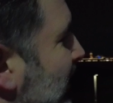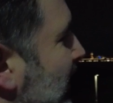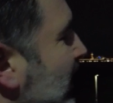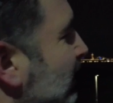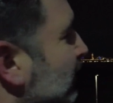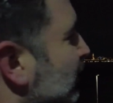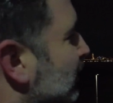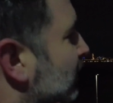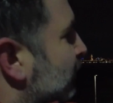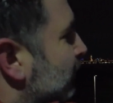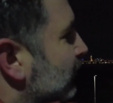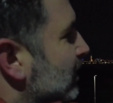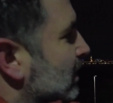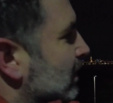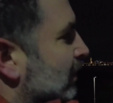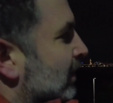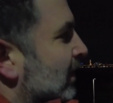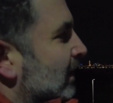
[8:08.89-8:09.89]
I actually
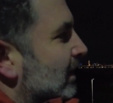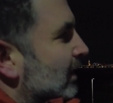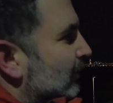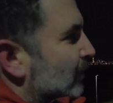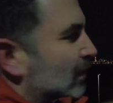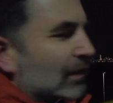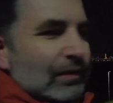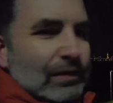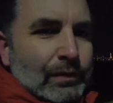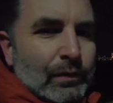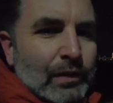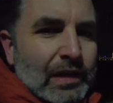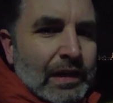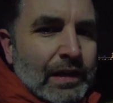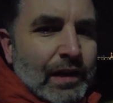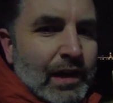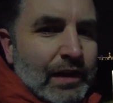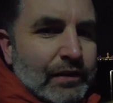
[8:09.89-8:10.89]
figured that this was a
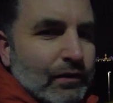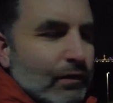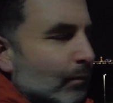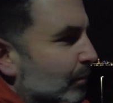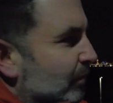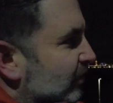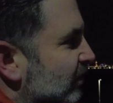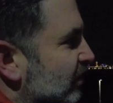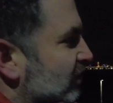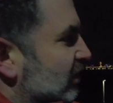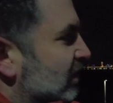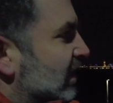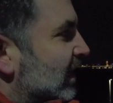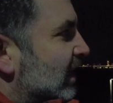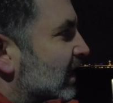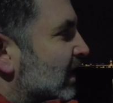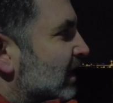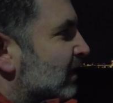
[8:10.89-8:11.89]
really nice composition
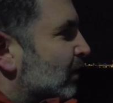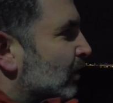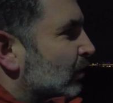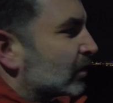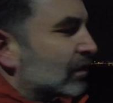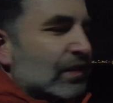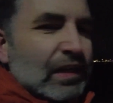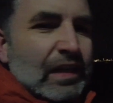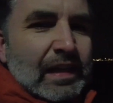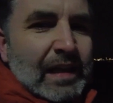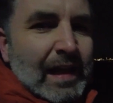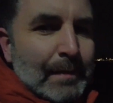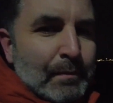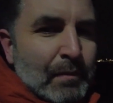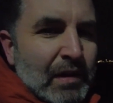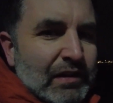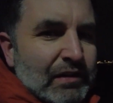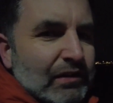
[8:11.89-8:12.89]
that I don't see
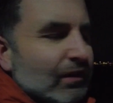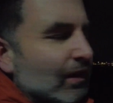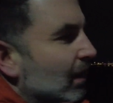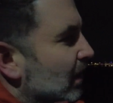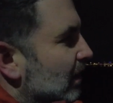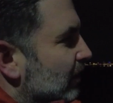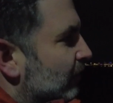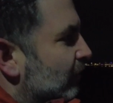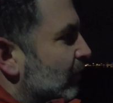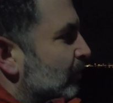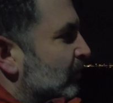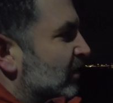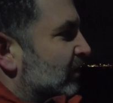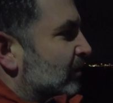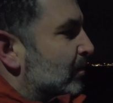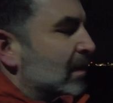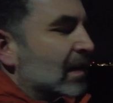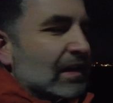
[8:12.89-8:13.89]
that much from
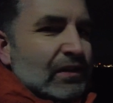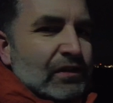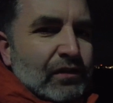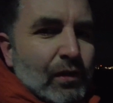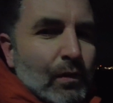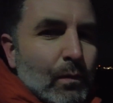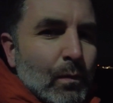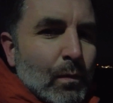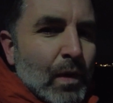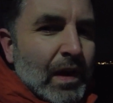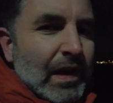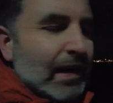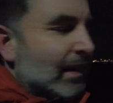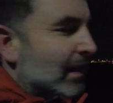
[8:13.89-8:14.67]
this bridge. So what I